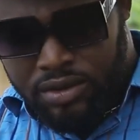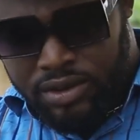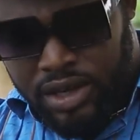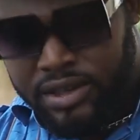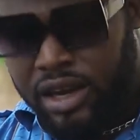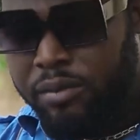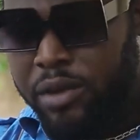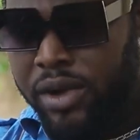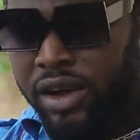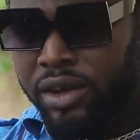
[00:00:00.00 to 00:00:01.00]
Yes, I
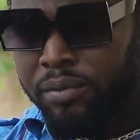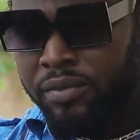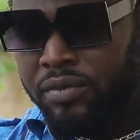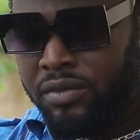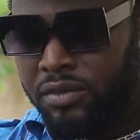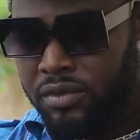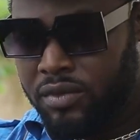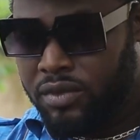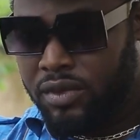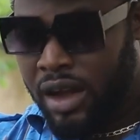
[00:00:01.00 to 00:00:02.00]
remember him.
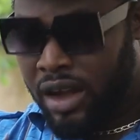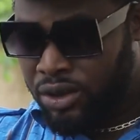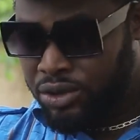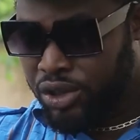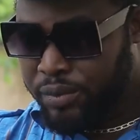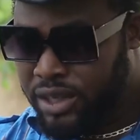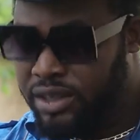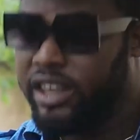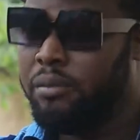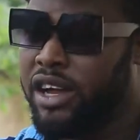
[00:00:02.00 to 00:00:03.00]
Are you
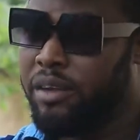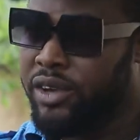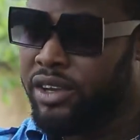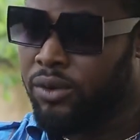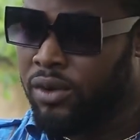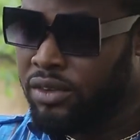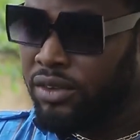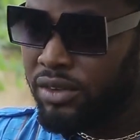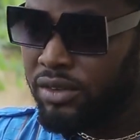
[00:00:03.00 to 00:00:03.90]
suspecting he might be the one?